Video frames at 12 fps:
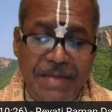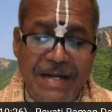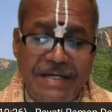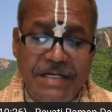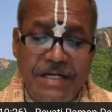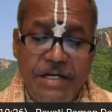
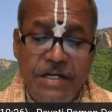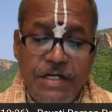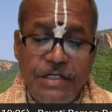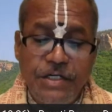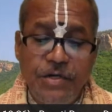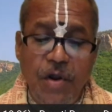men,
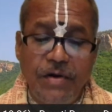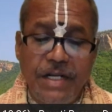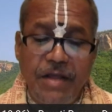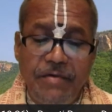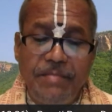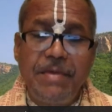do
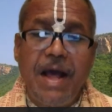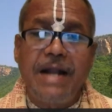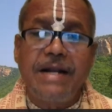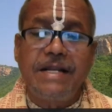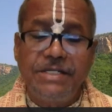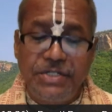not give him
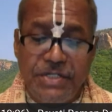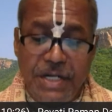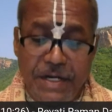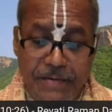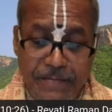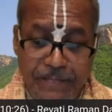
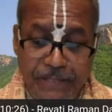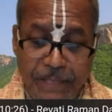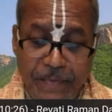attention.